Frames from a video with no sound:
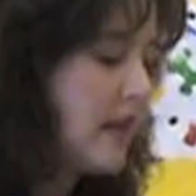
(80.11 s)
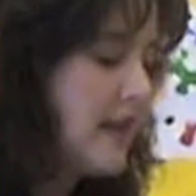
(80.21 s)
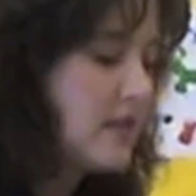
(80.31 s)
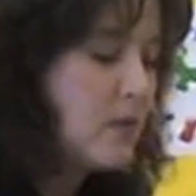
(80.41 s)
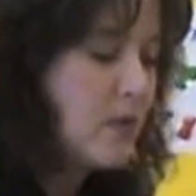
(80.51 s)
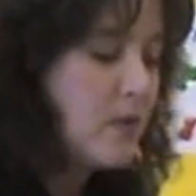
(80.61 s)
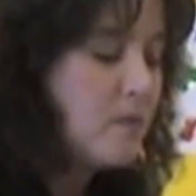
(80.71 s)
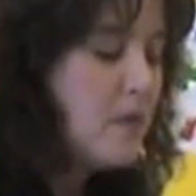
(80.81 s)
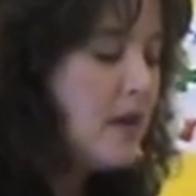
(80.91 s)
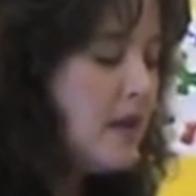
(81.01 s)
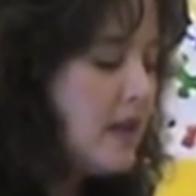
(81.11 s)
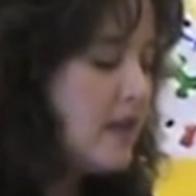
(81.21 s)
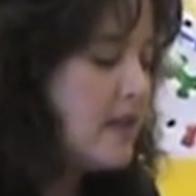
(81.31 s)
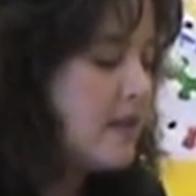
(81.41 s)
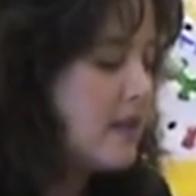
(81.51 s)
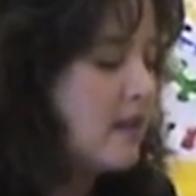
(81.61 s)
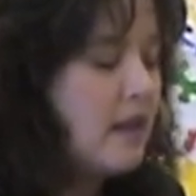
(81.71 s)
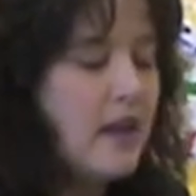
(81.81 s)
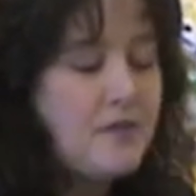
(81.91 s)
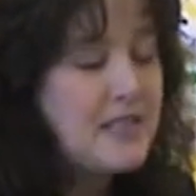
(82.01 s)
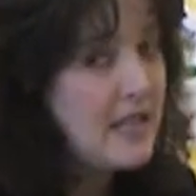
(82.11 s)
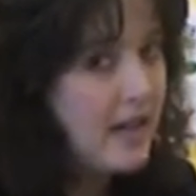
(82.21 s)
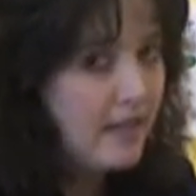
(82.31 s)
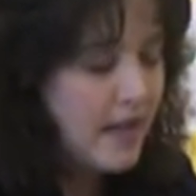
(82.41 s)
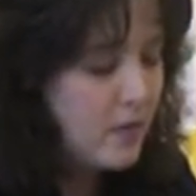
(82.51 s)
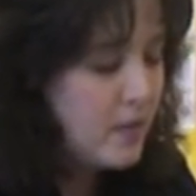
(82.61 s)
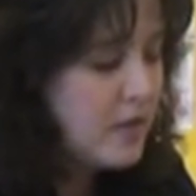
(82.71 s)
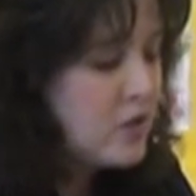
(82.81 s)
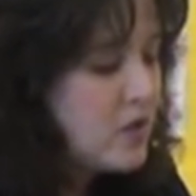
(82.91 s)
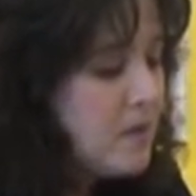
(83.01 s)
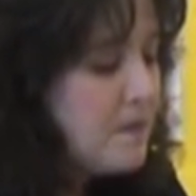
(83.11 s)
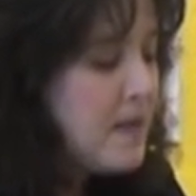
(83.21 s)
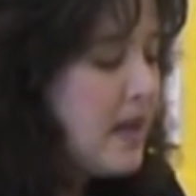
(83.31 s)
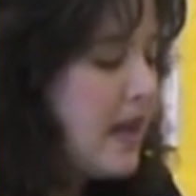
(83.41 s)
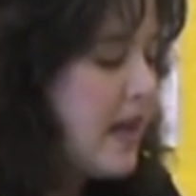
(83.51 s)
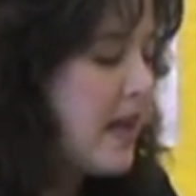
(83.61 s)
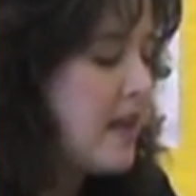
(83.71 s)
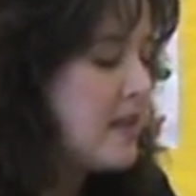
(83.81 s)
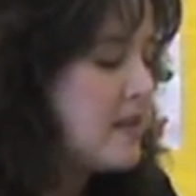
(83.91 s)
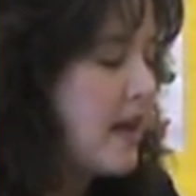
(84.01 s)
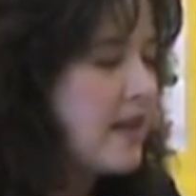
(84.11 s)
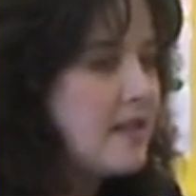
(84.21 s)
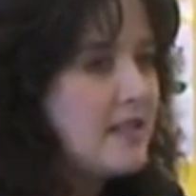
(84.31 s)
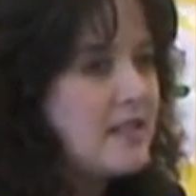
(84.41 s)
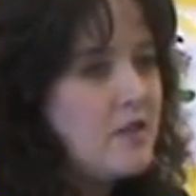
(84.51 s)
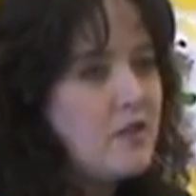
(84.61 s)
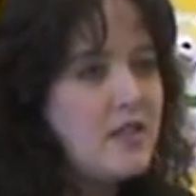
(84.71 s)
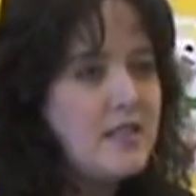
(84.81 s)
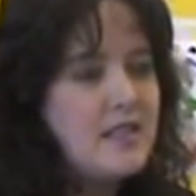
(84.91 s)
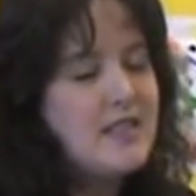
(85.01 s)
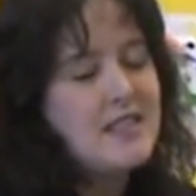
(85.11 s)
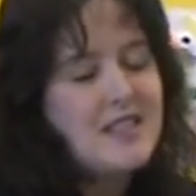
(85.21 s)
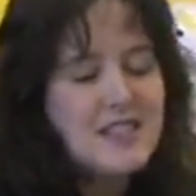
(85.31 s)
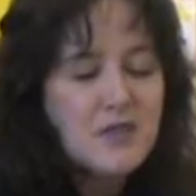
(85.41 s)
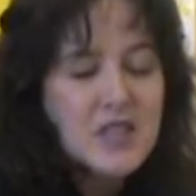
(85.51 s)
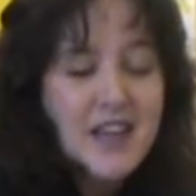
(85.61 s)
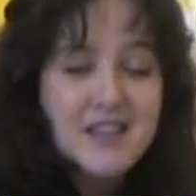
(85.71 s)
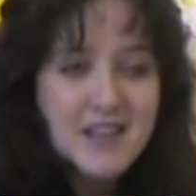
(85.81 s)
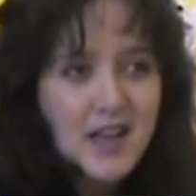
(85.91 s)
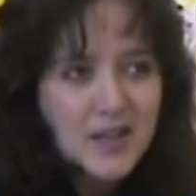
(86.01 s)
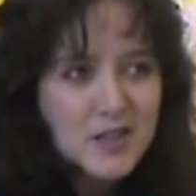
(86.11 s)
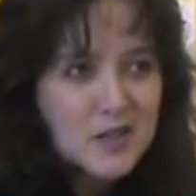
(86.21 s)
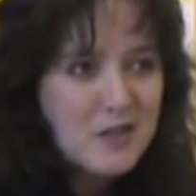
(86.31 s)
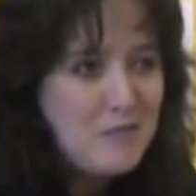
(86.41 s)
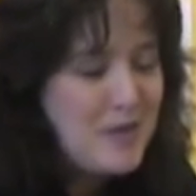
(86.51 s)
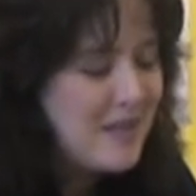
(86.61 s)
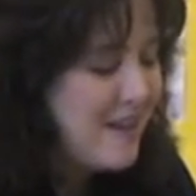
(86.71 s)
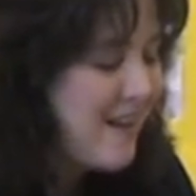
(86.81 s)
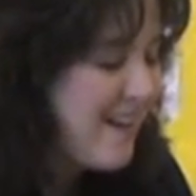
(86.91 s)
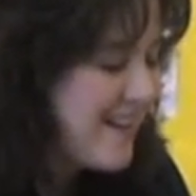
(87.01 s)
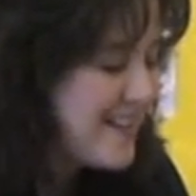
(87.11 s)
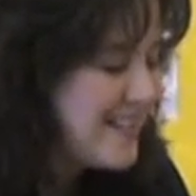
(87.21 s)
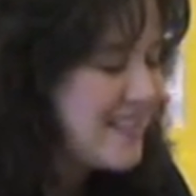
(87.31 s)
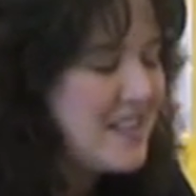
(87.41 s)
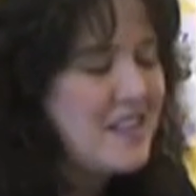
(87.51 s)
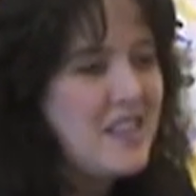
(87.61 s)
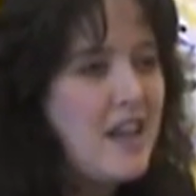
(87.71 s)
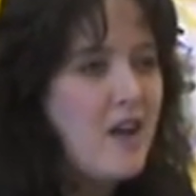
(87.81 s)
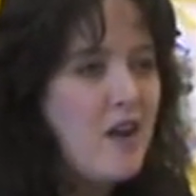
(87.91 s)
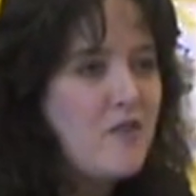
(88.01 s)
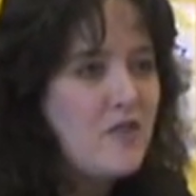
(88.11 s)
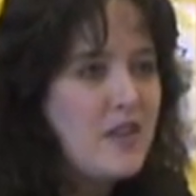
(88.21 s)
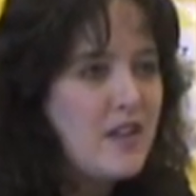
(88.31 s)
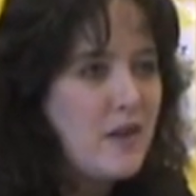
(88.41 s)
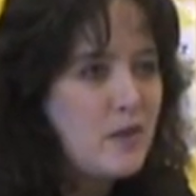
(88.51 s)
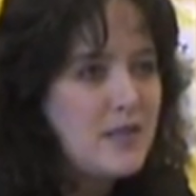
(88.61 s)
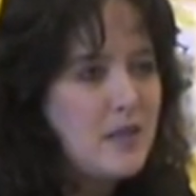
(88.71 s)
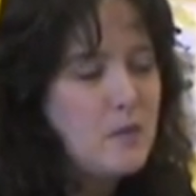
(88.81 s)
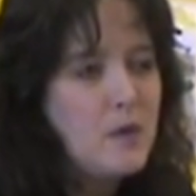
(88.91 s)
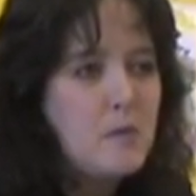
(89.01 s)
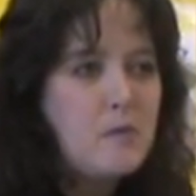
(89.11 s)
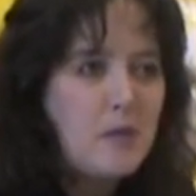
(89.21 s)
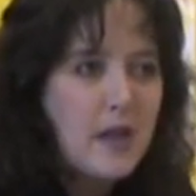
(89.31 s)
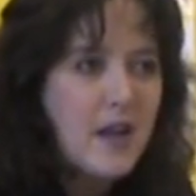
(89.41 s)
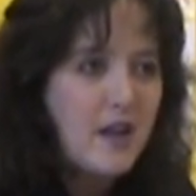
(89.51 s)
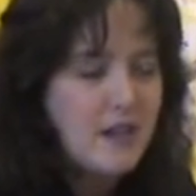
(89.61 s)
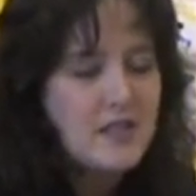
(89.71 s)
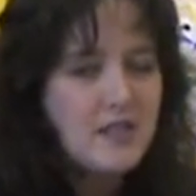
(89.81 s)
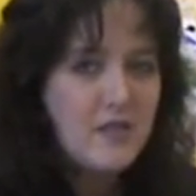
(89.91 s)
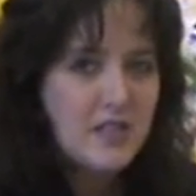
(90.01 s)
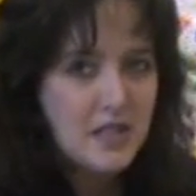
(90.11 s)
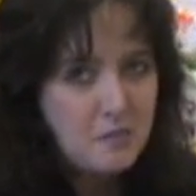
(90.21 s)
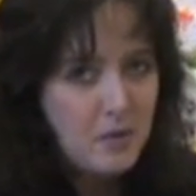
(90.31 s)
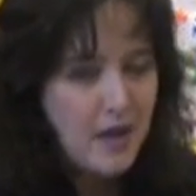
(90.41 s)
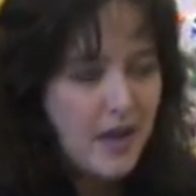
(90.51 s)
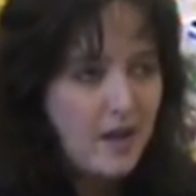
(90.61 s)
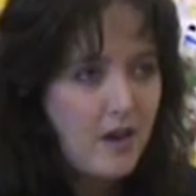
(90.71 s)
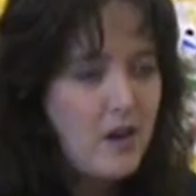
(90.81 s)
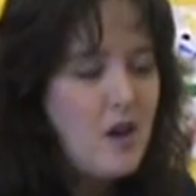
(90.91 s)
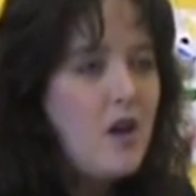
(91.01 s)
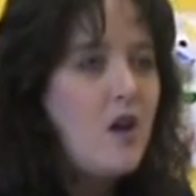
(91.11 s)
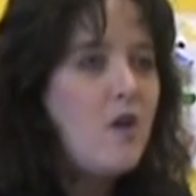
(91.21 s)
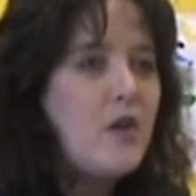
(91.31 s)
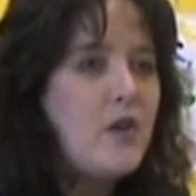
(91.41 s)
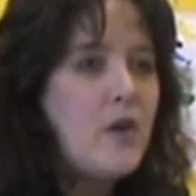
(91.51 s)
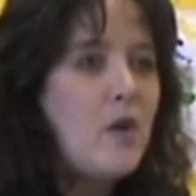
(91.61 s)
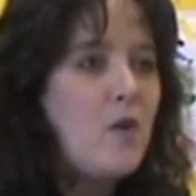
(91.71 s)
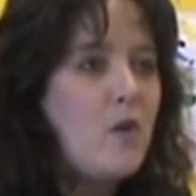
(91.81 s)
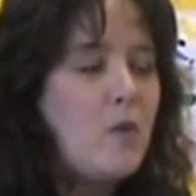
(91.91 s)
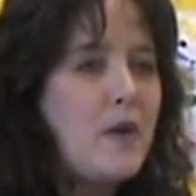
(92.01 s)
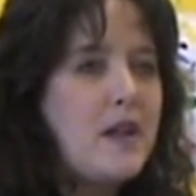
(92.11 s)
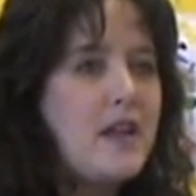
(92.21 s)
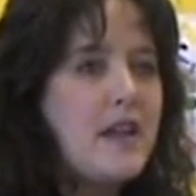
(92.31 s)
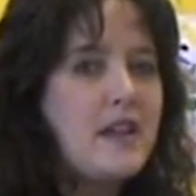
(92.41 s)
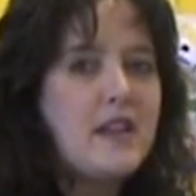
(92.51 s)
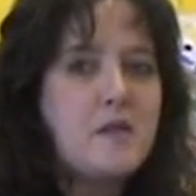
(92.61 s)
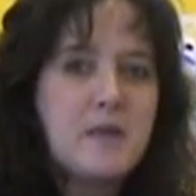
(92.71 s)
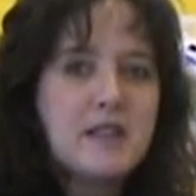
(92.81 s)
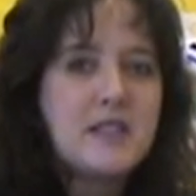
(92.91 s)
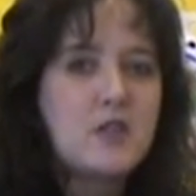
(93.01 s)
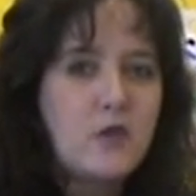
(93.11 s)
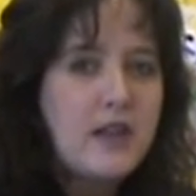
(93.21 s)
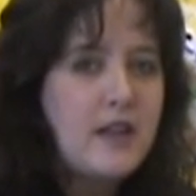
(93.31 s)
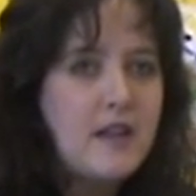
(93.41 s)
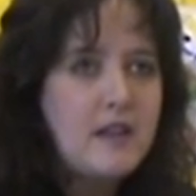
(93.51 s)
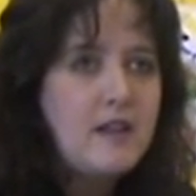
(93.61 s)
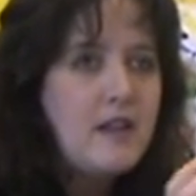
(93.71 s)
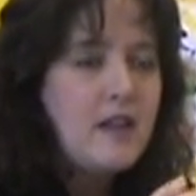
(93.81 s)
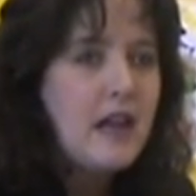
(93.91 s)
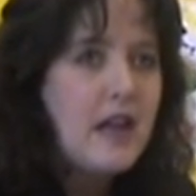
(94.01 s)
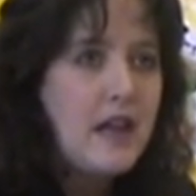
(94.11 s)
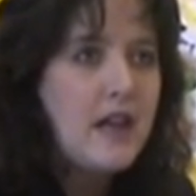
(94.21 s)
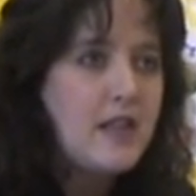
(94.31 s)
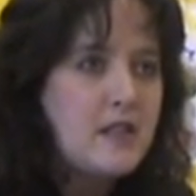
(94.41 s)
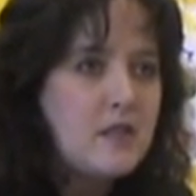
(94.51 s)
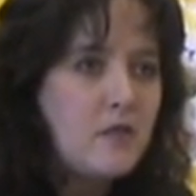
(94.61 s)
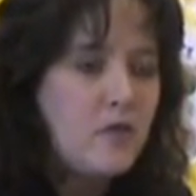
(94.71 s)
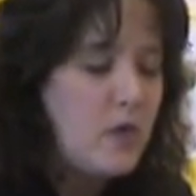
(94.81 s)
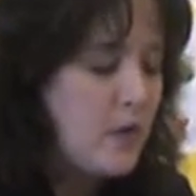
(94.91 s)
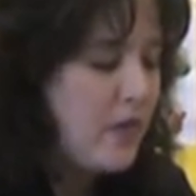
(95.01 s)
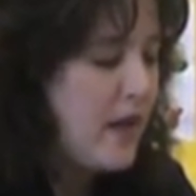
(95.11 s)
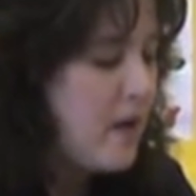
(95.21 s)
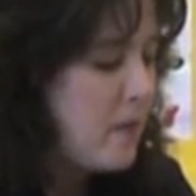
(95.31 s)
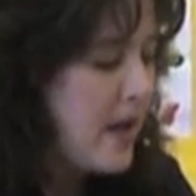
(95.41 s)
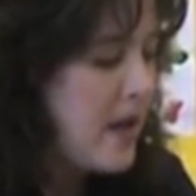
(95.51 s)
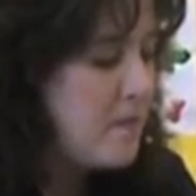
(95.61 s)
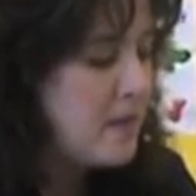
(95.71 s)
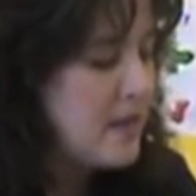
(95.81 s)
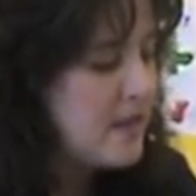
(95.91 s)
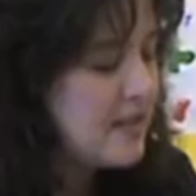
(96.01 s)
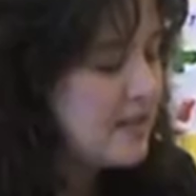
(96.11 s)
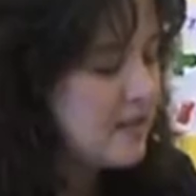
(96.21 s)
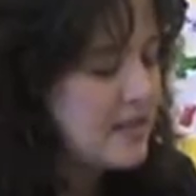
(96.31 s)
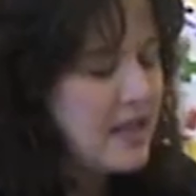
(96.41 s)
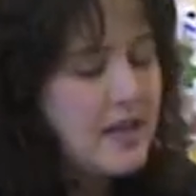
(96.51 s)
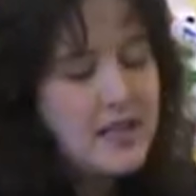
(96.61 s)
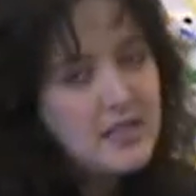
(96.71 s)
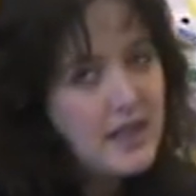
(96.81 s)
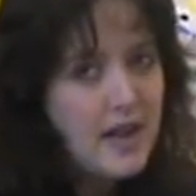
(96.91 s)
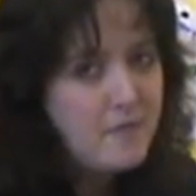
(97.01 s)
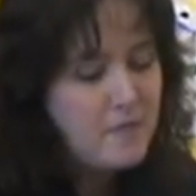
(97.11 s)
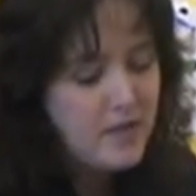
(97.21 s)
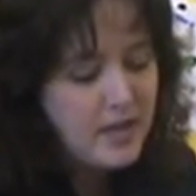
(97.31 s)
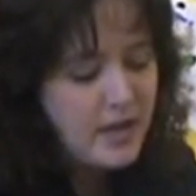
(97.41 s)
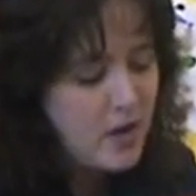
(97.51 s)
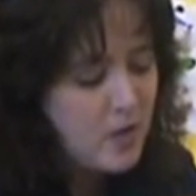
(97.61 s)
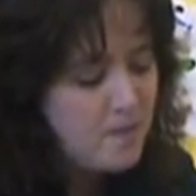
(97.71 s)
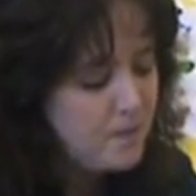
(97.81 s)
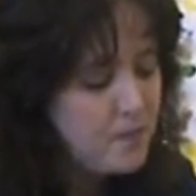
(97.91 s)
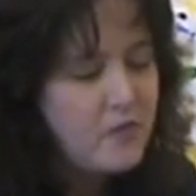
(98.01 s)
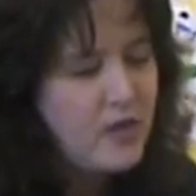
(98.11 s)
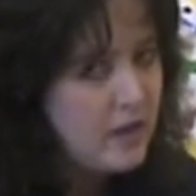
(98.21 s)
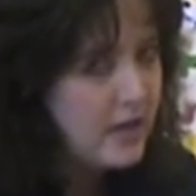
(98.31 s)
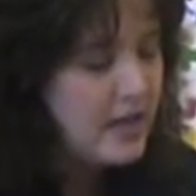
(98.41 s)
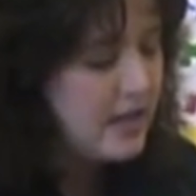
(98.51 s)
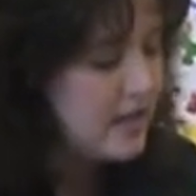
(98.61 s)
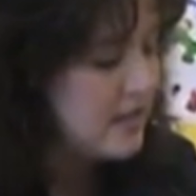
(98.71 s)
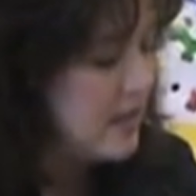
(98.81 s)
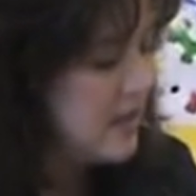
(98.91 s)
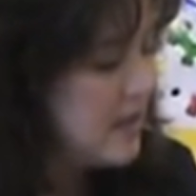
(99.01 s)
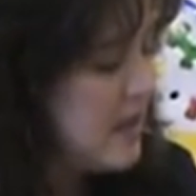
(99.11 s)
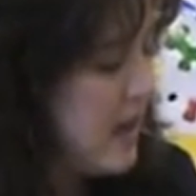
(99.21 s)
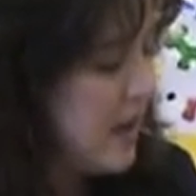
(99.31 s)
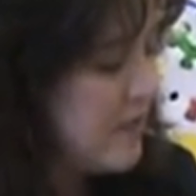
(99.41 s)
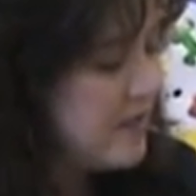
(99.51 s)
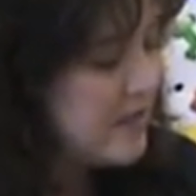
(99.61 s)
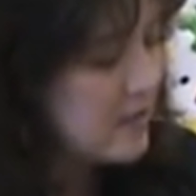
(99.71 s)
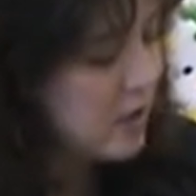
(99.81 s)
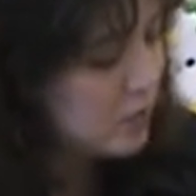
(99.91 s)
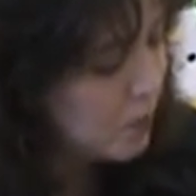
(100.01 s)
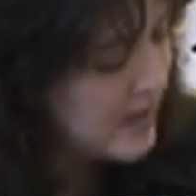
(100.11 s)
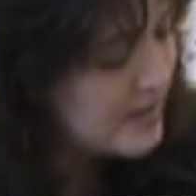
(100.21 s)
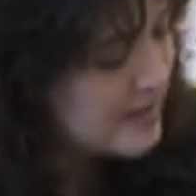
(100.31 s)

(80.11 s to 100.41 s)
classroom is a lot of sign language, and I consider this assistive technology because they are videos that we would play on a DVD player, you know, or we can get a big screen and view it that way. But this is a signing time video, very handy, and this is called We